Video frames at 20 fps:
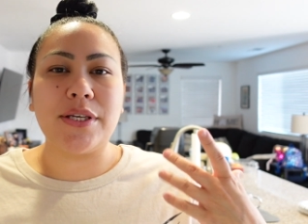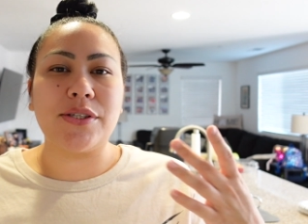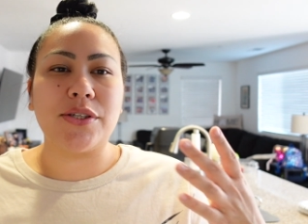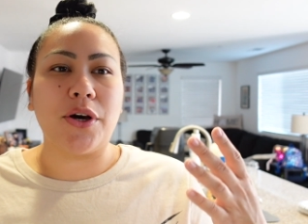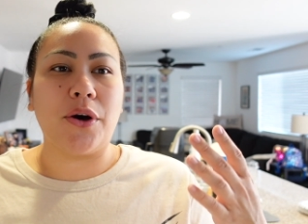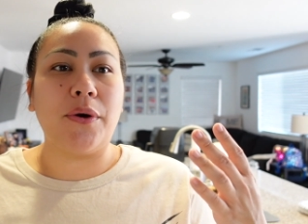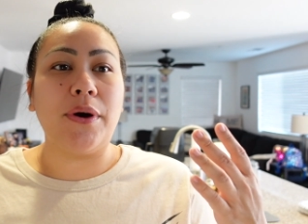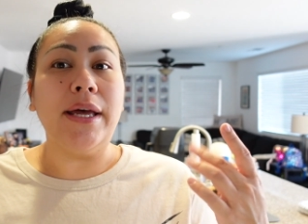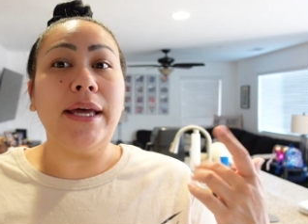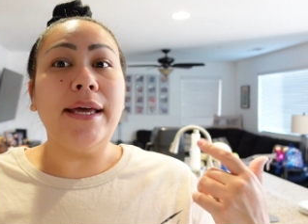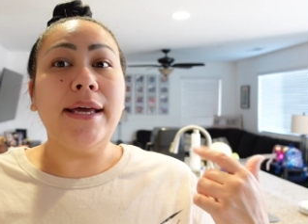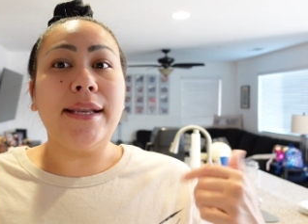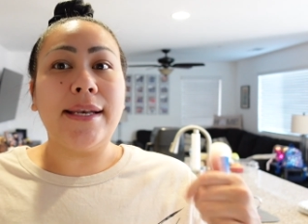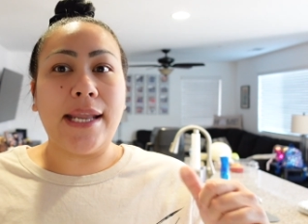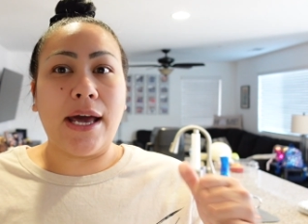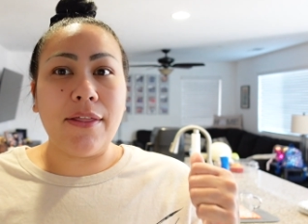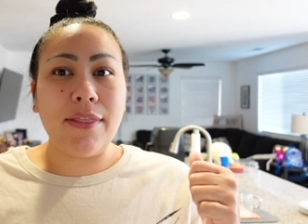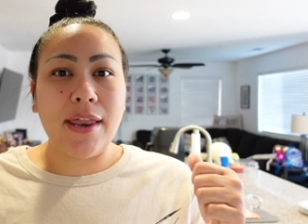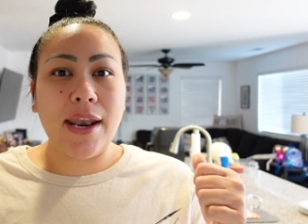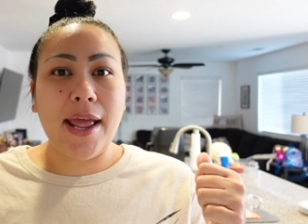So
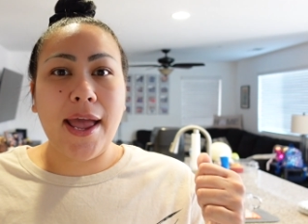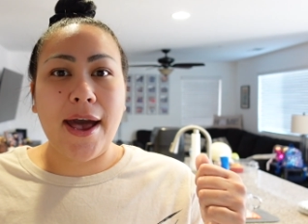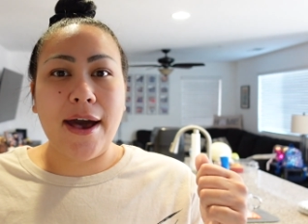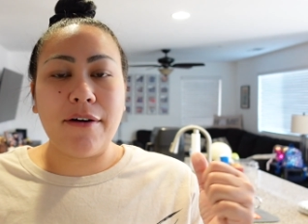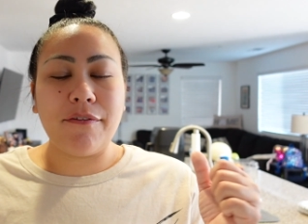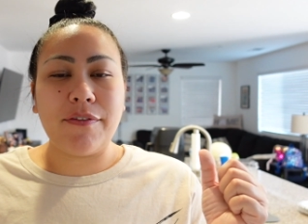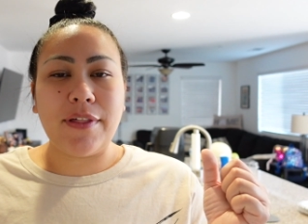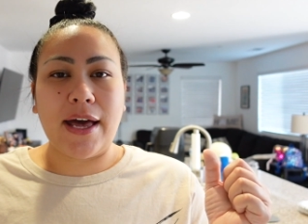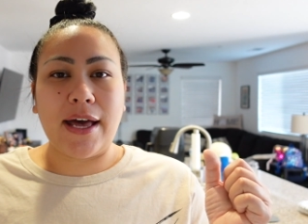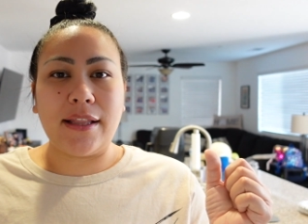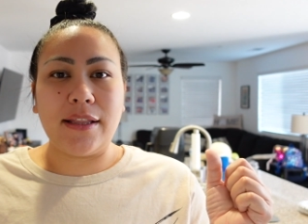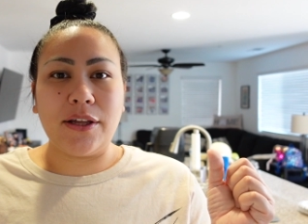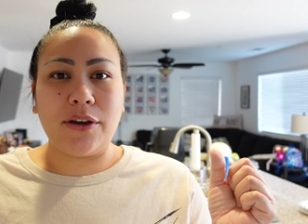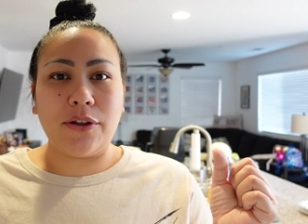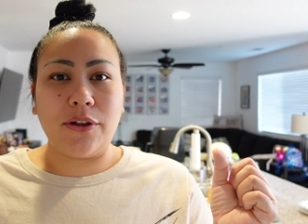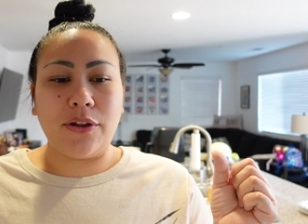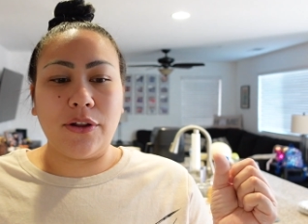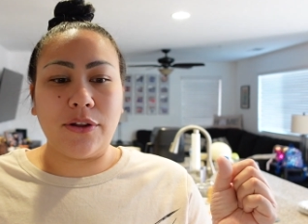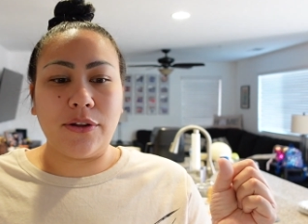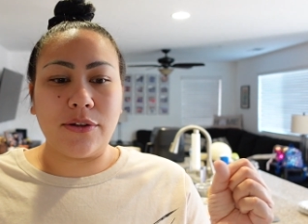now that I have that
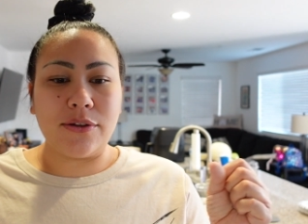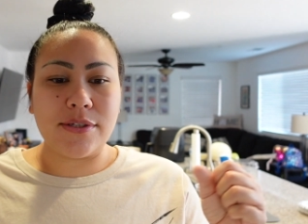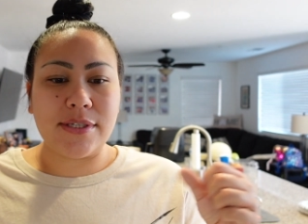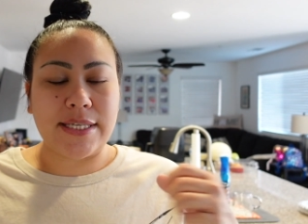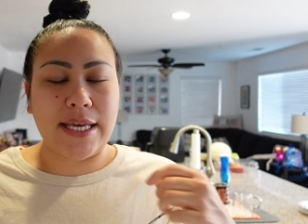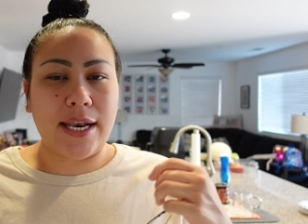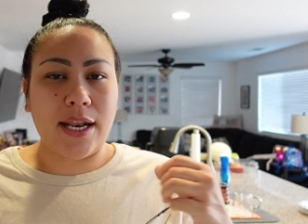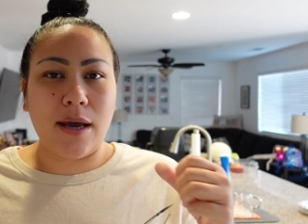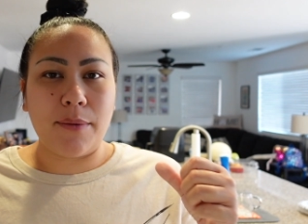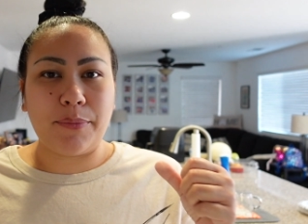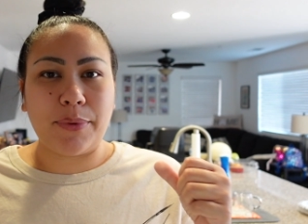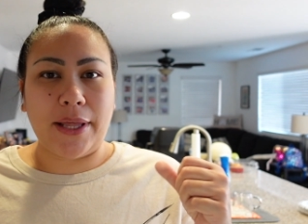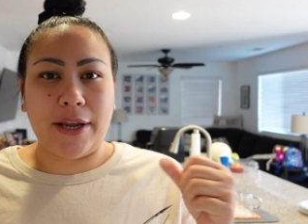little setup